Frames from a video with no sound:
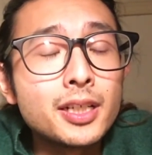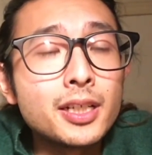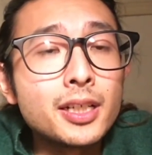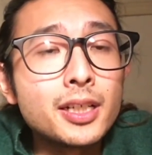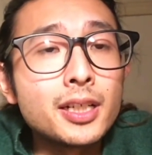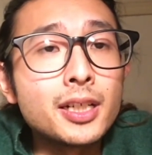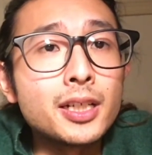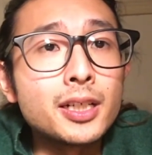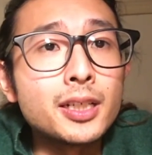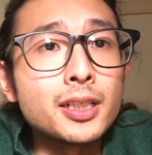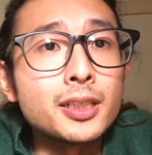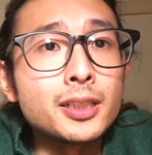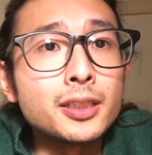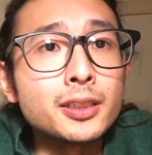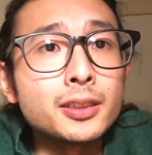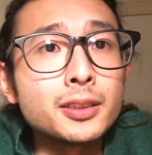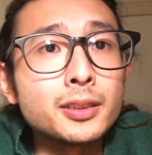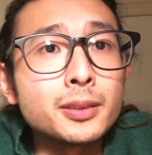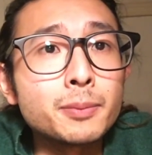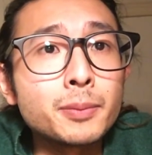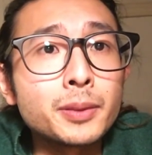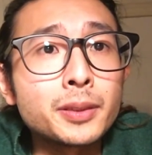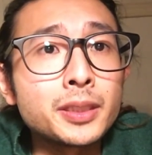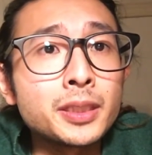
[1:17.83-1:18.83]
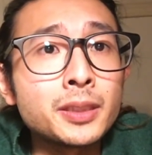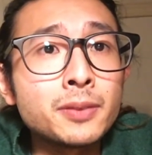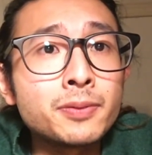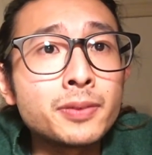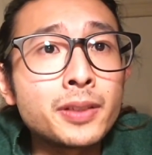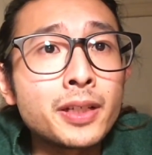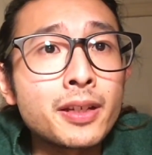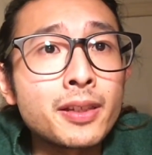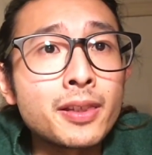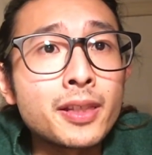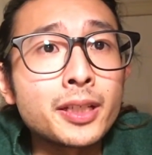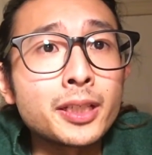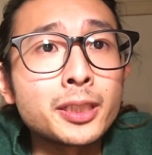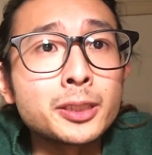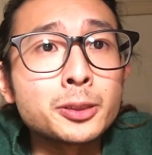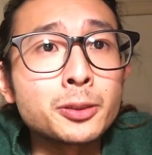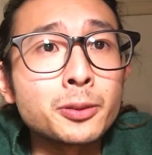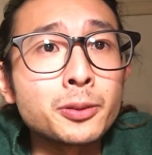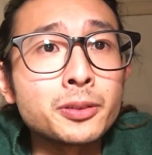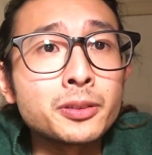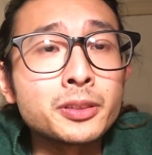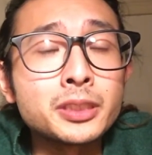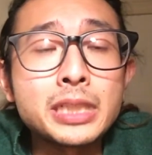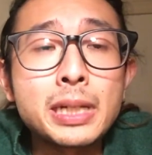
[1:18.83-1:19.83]
But if I like
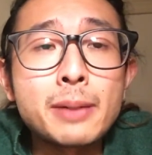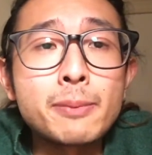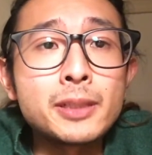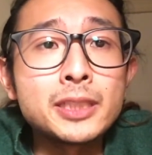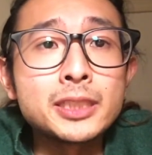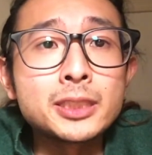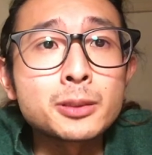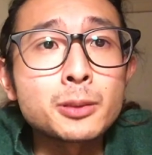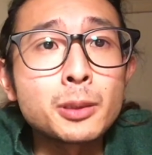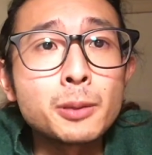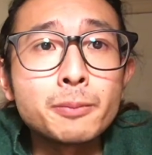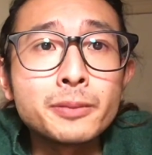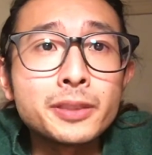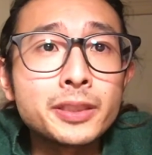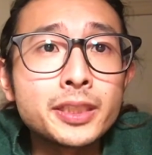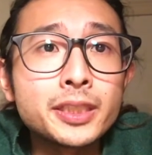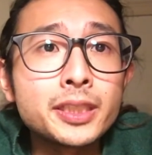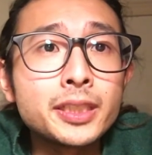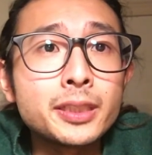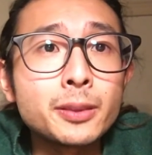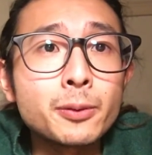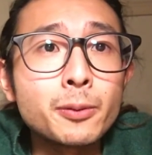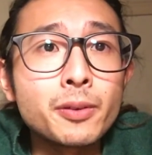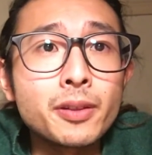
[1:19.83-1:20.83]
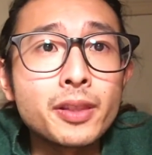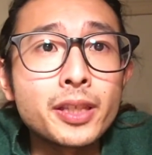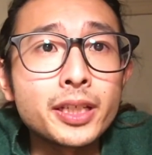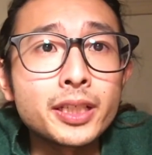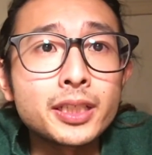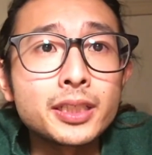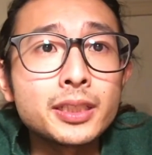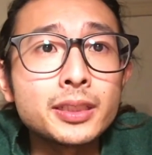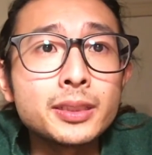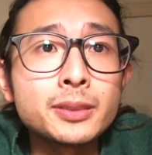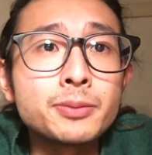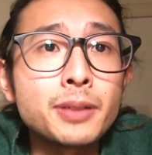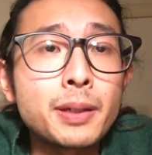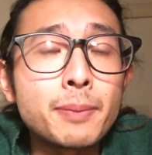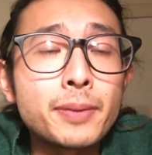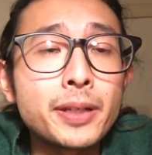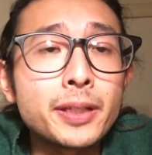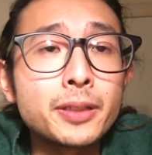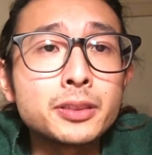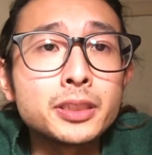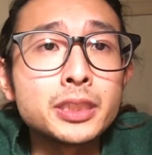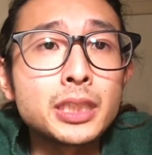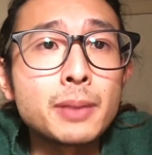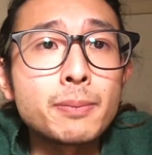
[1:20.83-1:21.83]
join the Japanese community or like if I
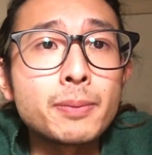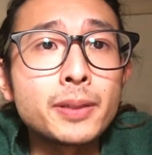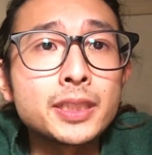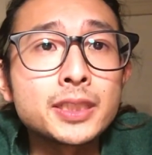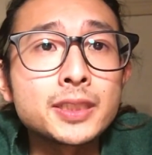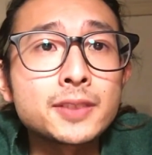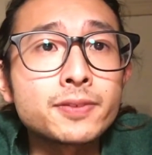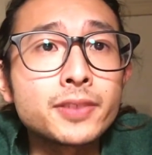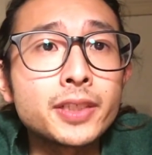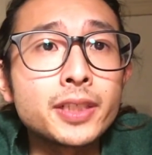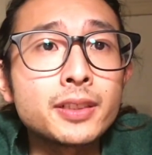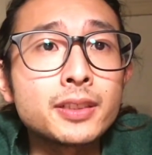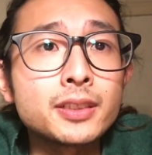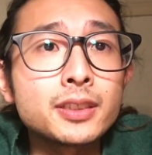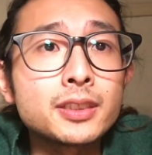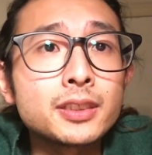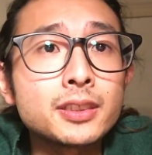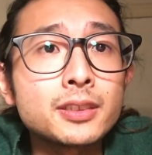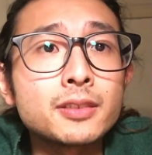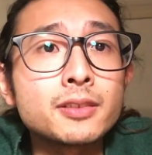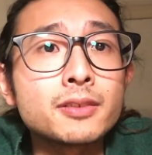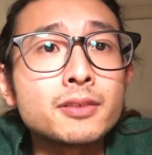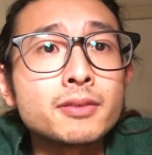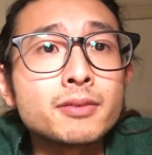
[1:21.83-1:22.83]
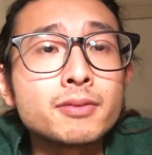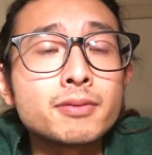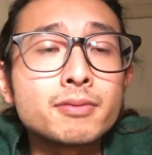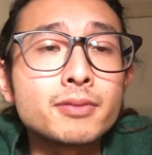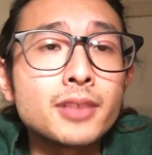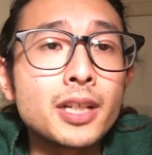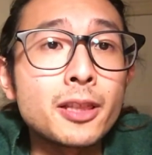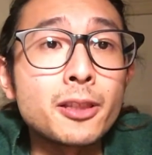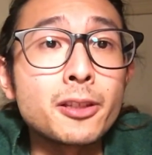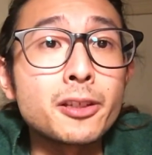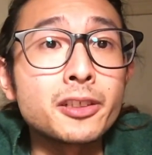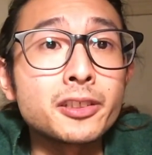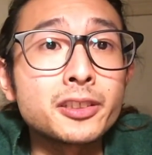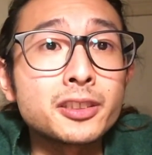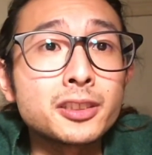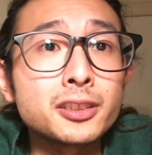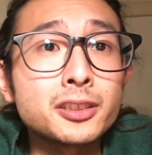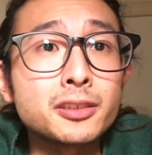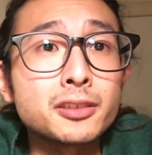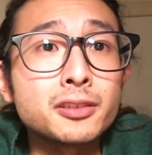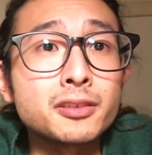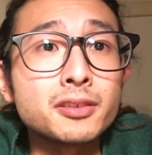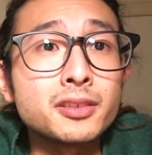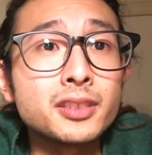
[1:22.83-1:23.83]
made a Japanese friend, you know, a lot,
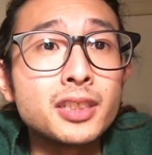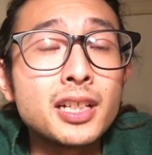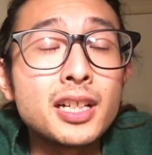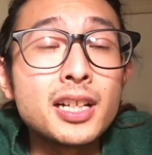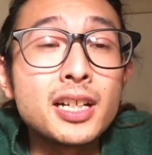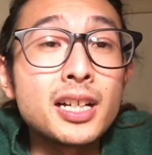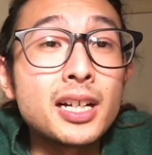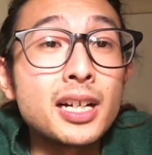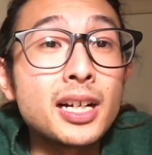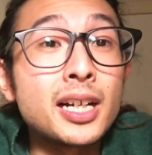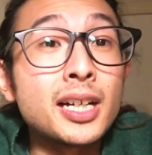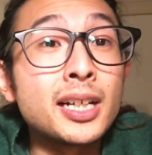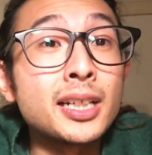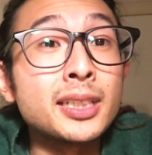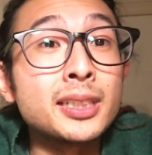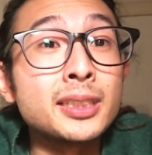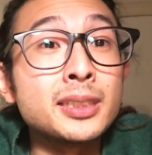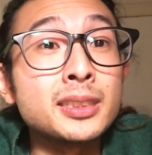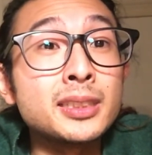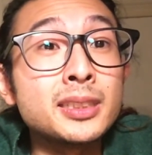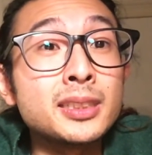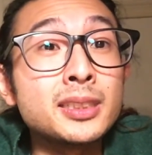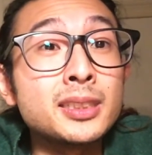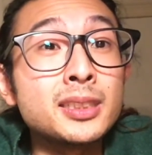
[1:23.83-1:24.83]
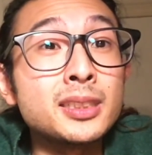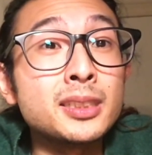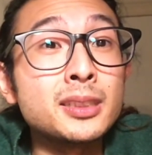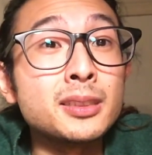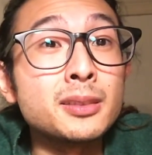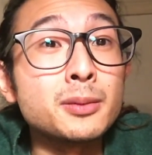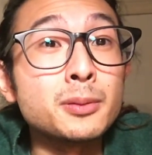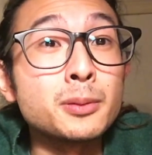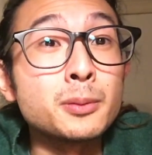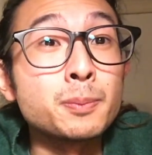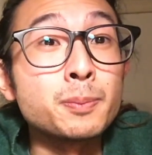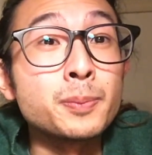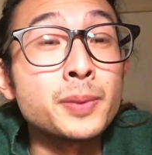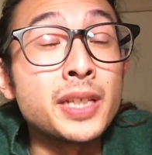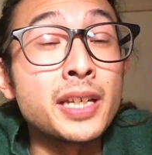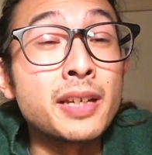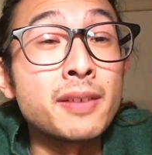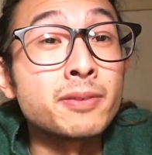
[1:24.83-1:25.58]
you know, I would